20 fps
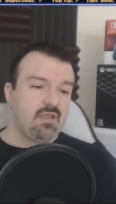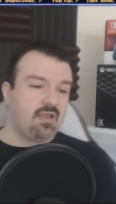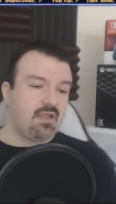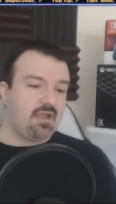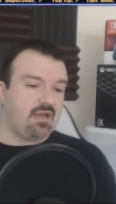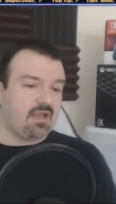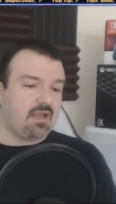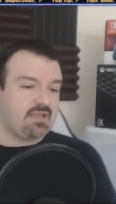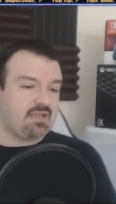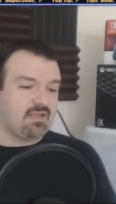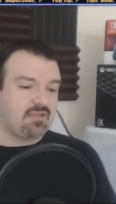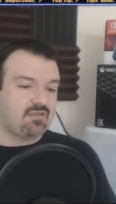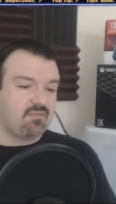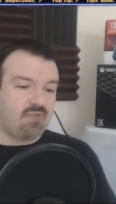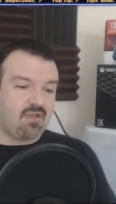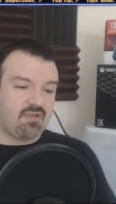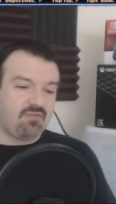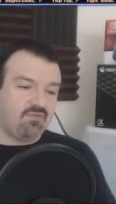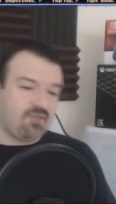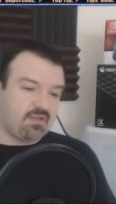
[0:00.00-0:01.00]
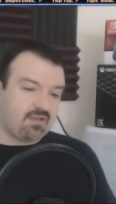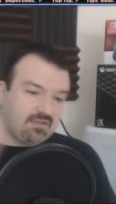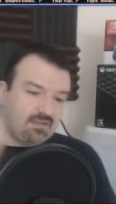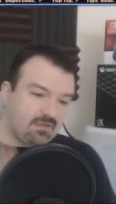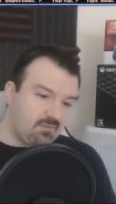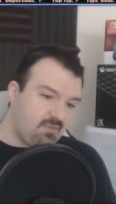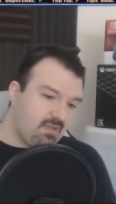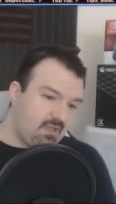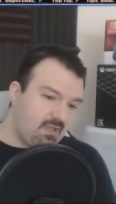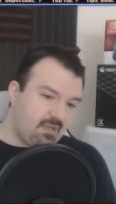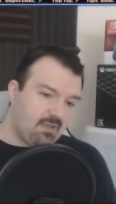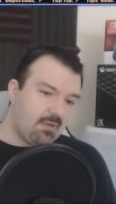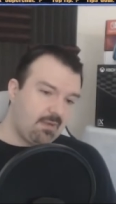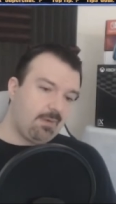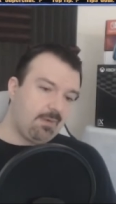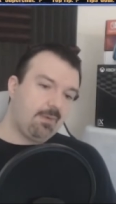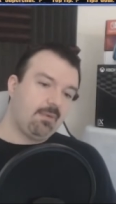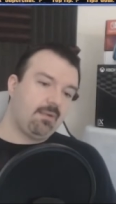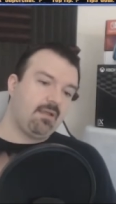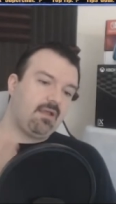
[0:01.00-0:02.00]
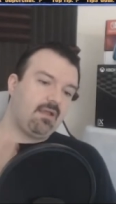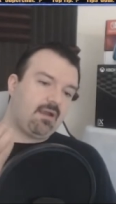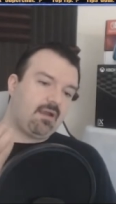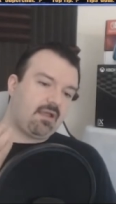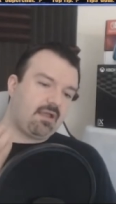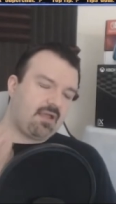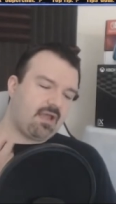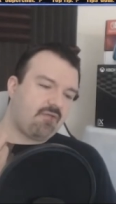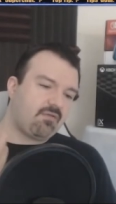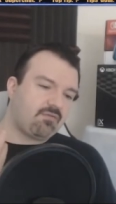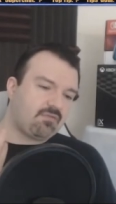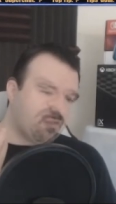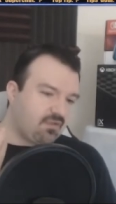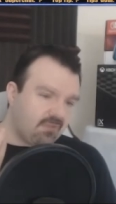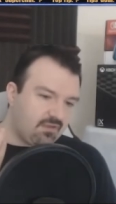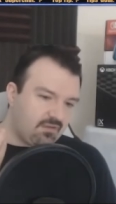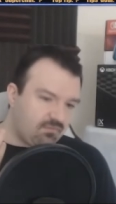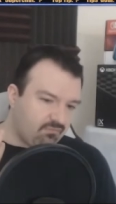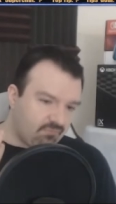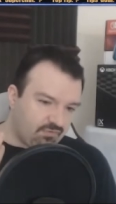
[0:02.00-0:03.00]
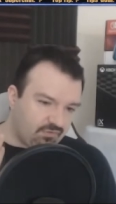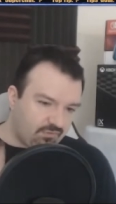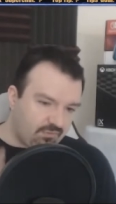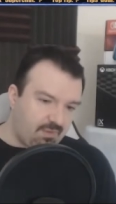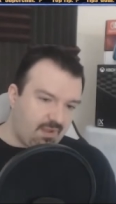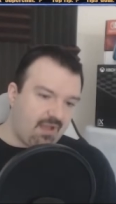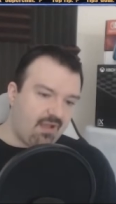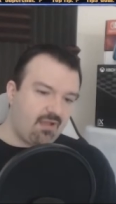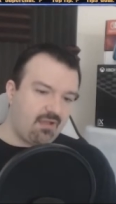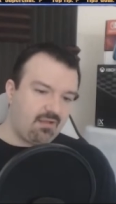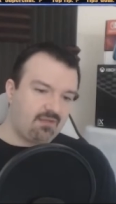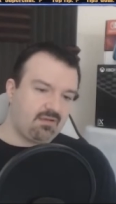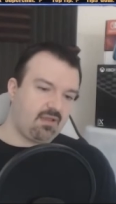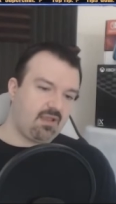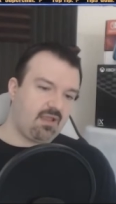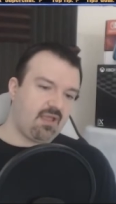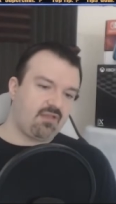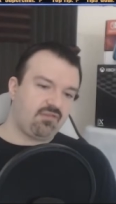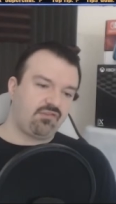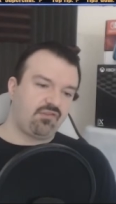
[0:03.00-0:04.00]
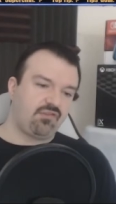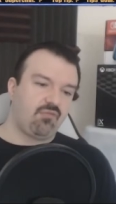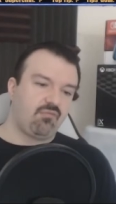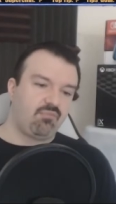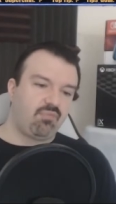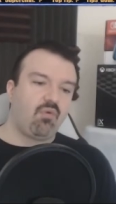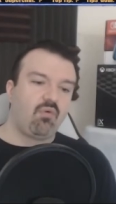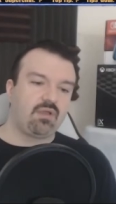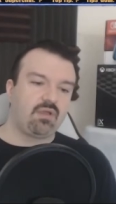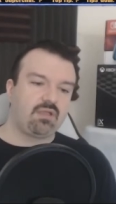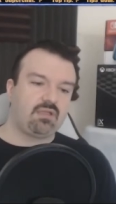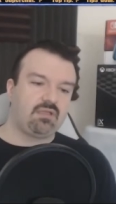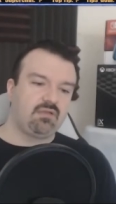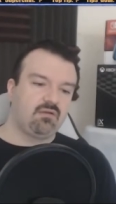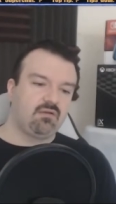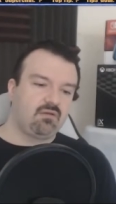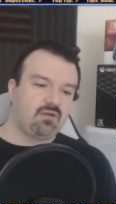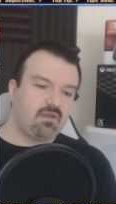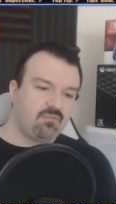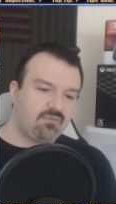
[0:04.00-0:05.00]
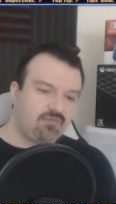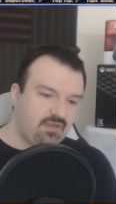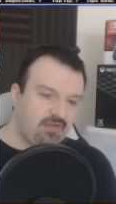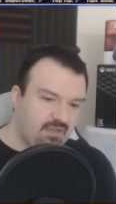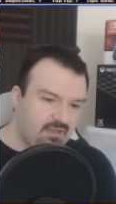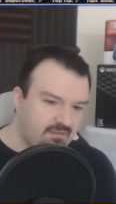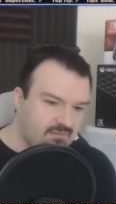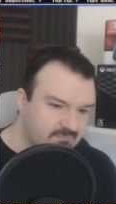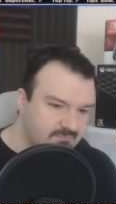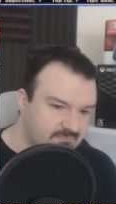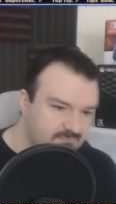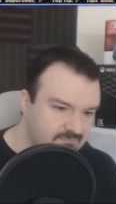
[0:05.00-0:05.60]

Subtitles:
and I get to my fucking limit, and I have to respond at some point. You know what I'm saying?